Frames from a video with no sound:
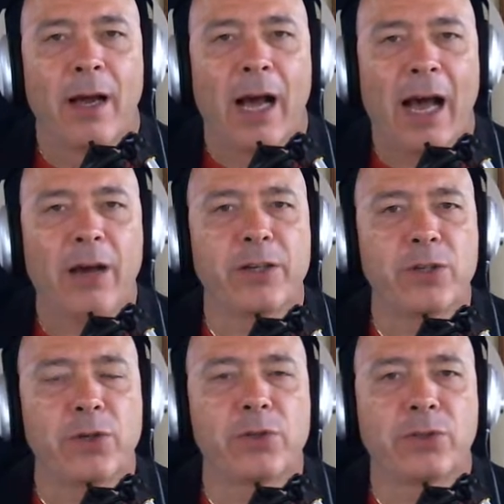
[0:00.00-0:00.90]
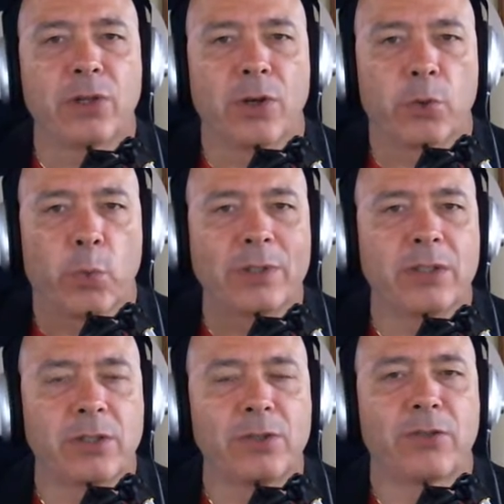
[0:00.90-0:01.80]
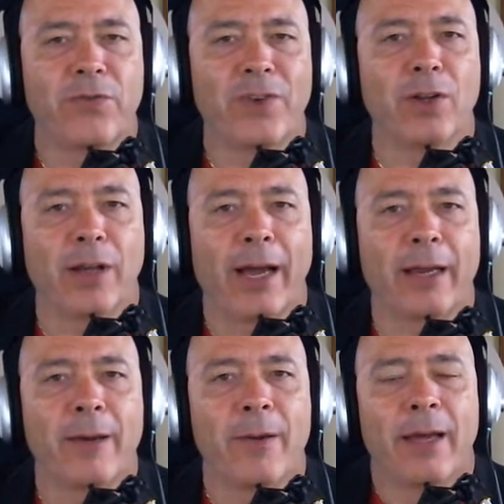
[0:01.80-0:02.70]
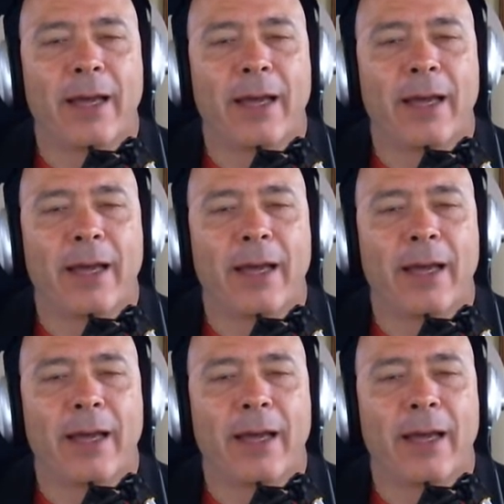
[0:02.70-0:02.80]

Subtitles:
How did you used to look? What did you used to feel like?